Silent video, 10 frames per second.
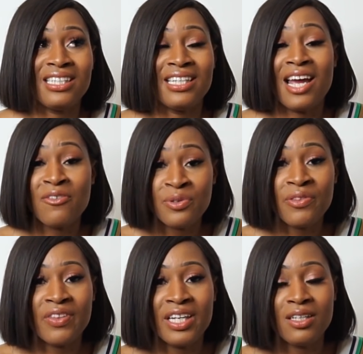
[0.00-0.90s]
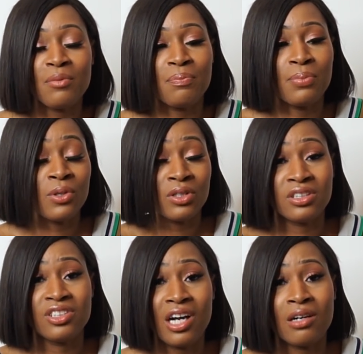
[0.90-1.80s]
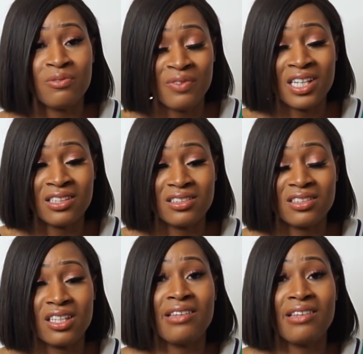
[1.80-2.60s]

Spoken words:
in everything, put the child first.